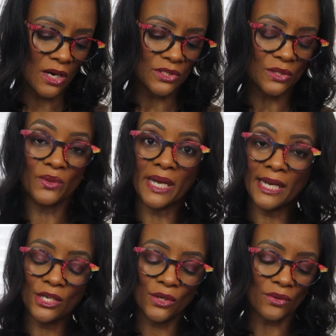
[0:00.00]
So
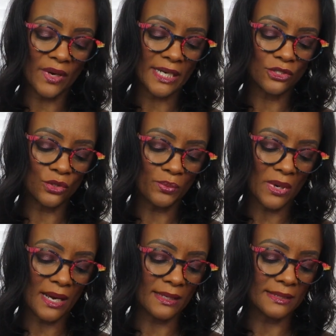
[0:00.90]
they curate 2
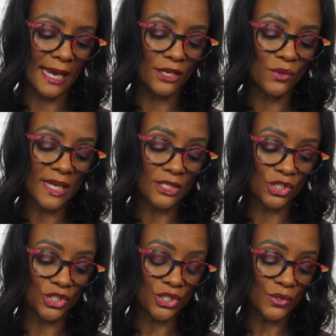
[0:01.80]
products and you get
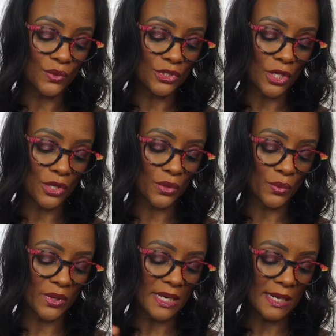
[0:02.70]
to choose
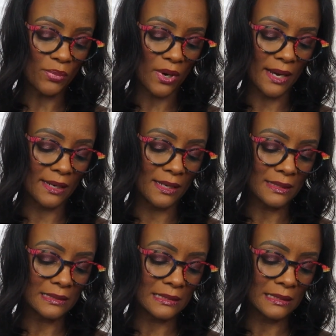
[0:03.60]
3
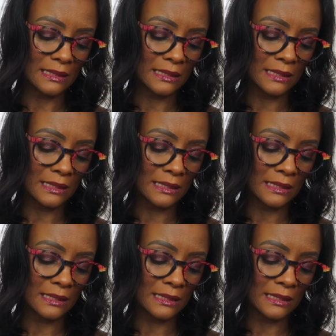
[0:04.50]
products.